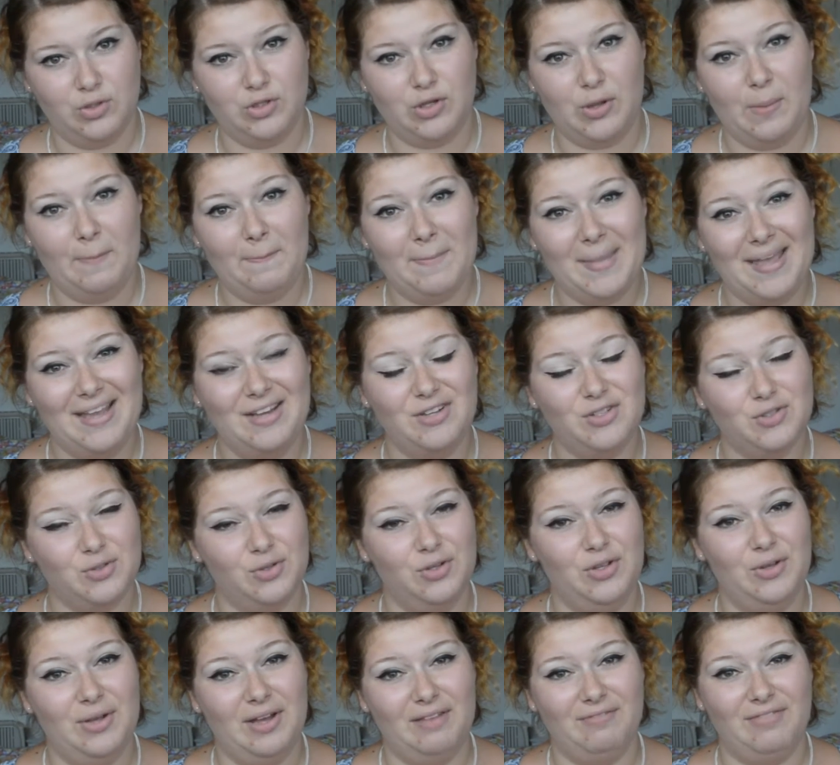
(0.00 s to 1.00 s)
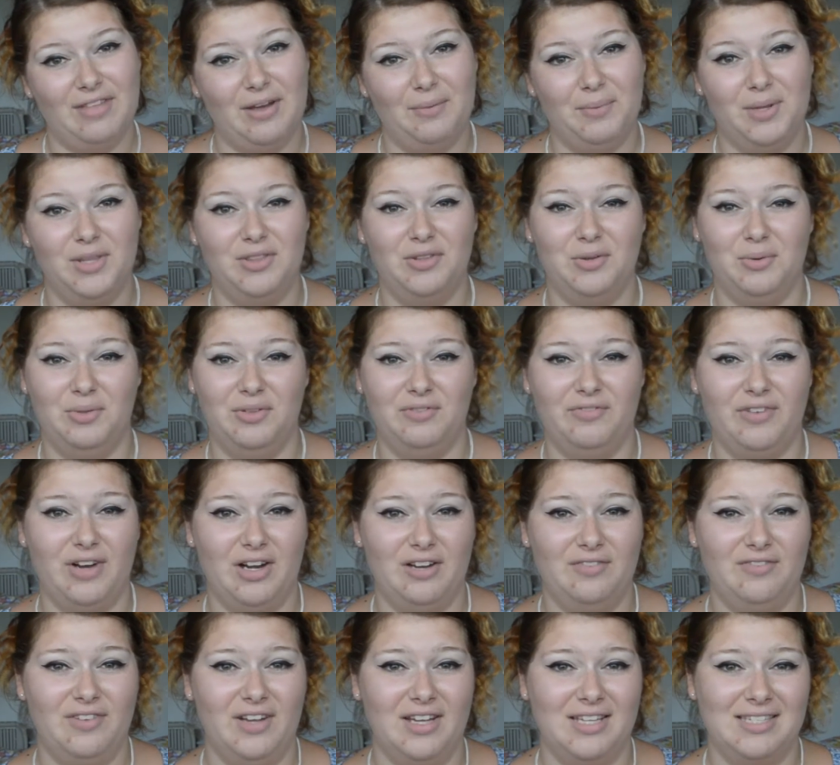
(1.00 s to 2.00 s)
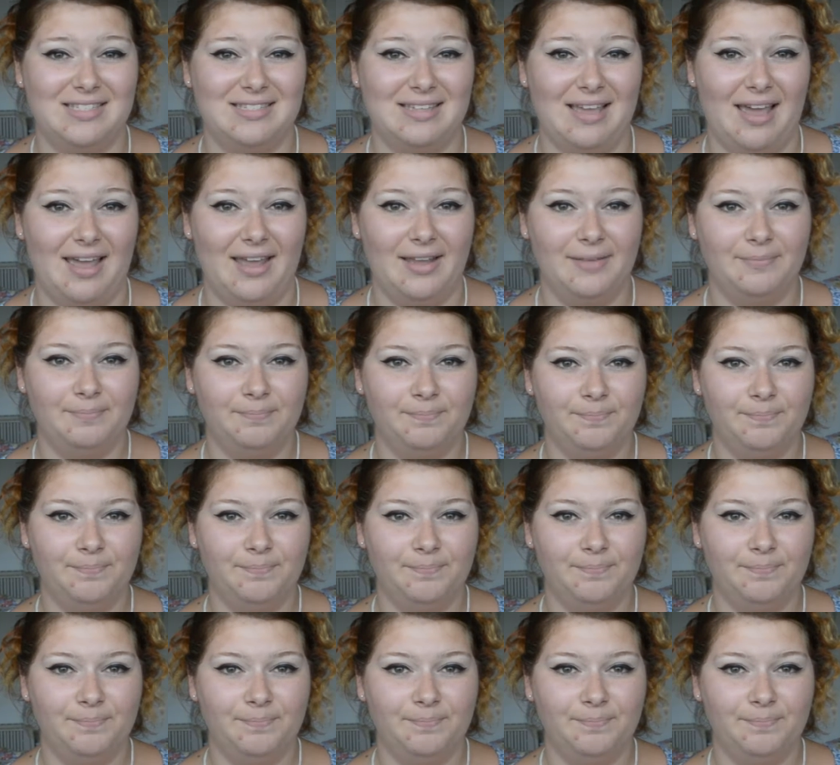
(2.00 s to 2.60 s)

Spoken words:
So make sure you have that with you on the very first day.